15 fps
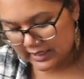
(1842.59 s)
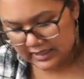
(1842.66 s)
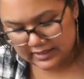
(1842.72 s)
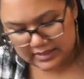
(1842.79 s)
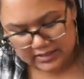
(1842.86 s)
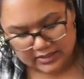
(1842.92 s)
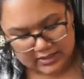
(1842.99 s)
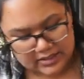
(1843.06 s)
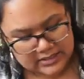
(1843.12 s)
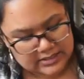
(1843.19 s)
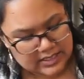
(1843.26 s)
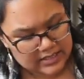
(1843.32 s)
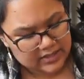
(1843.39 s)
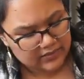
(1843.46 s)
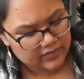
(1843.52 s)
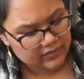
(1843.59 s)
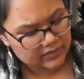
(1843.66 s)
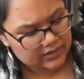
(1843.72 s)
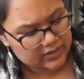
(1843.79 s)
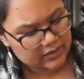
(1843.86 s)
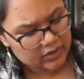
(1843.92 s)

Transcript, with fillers: And this I never really